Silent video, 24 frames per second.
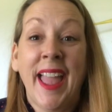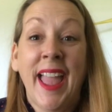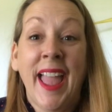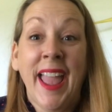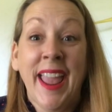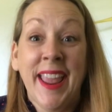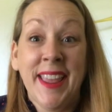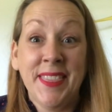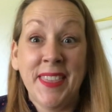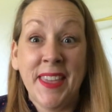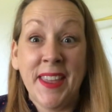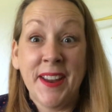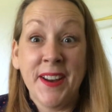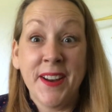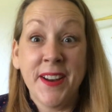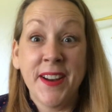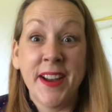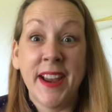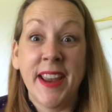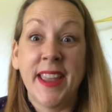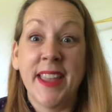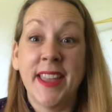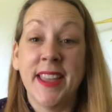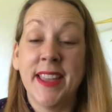Hey
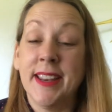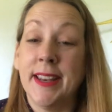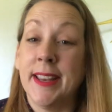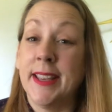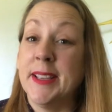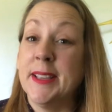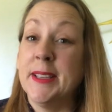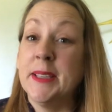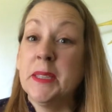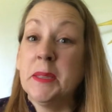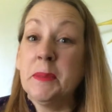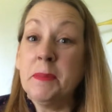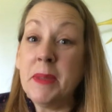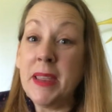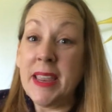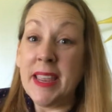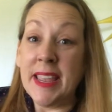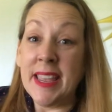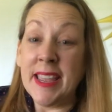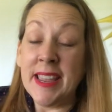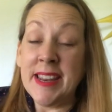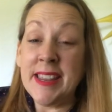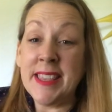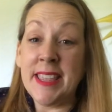there, it is
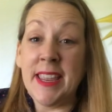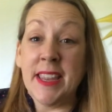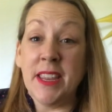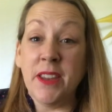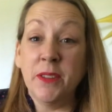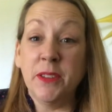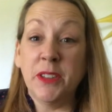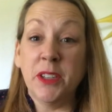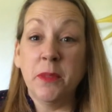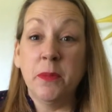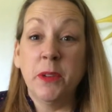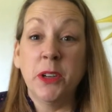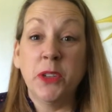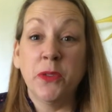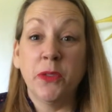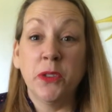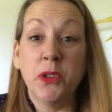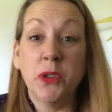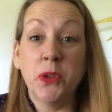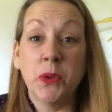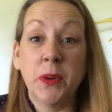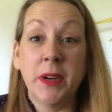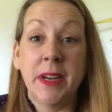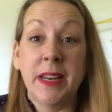Megan. Thank you so much for
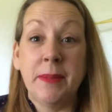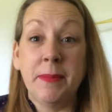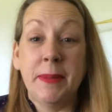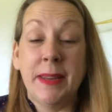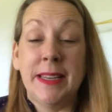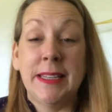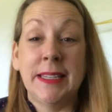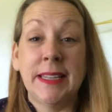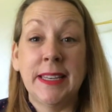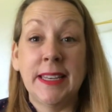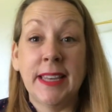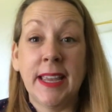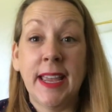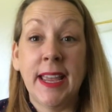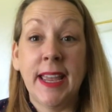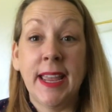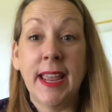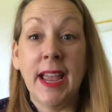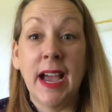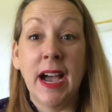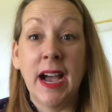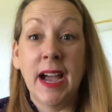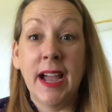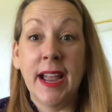joining me
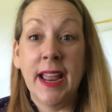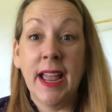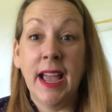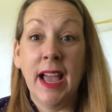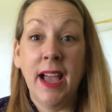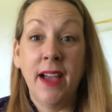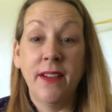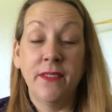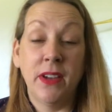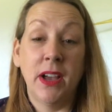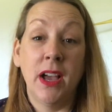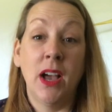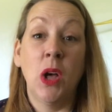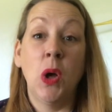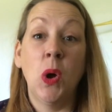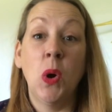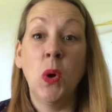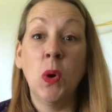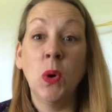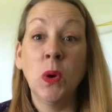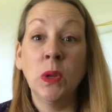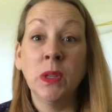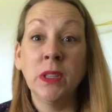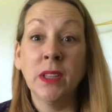today. I have a
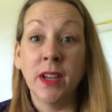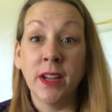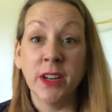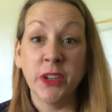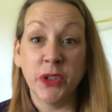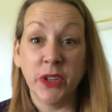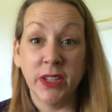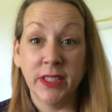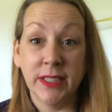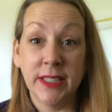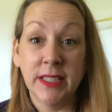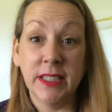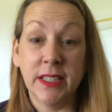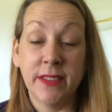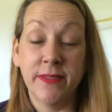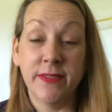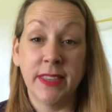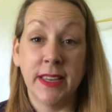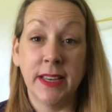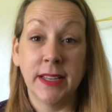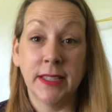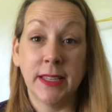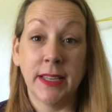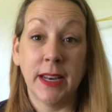whole laundry list of
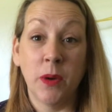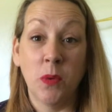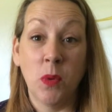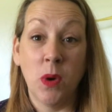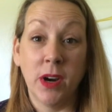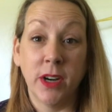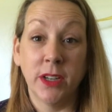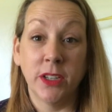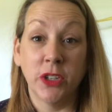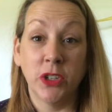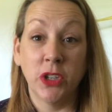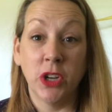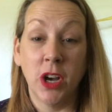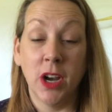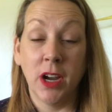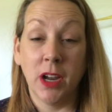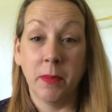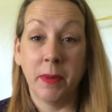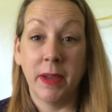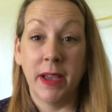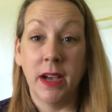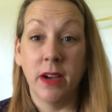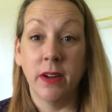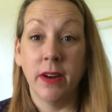things that I wanted to talk
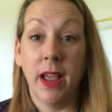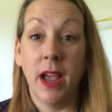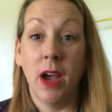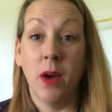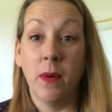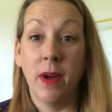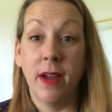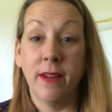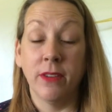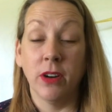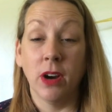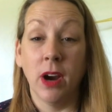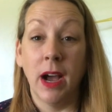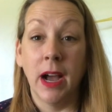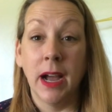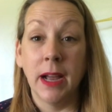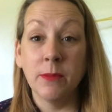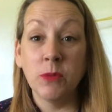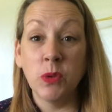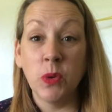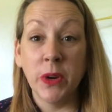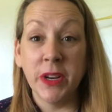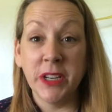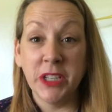about. However,
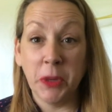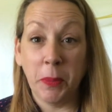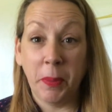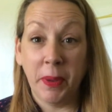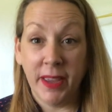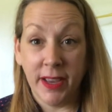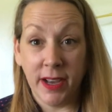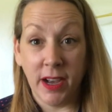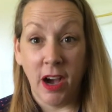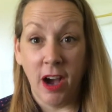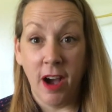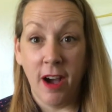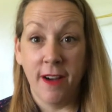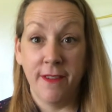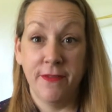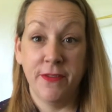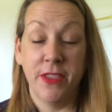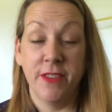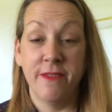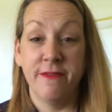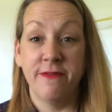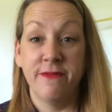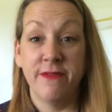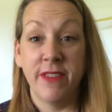I'm going to pick
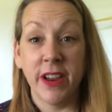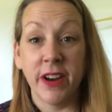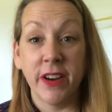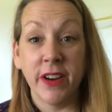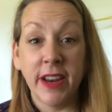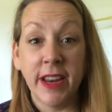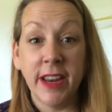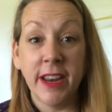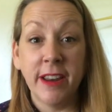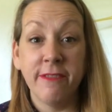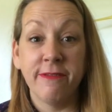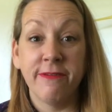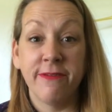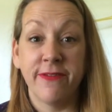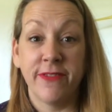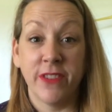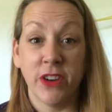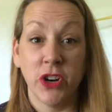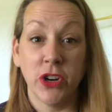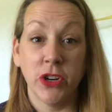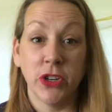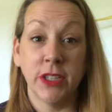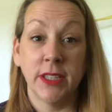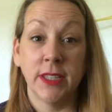off the very
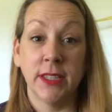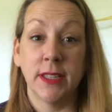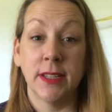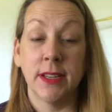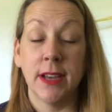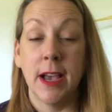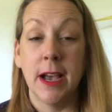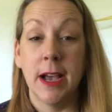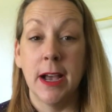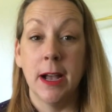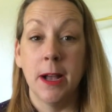first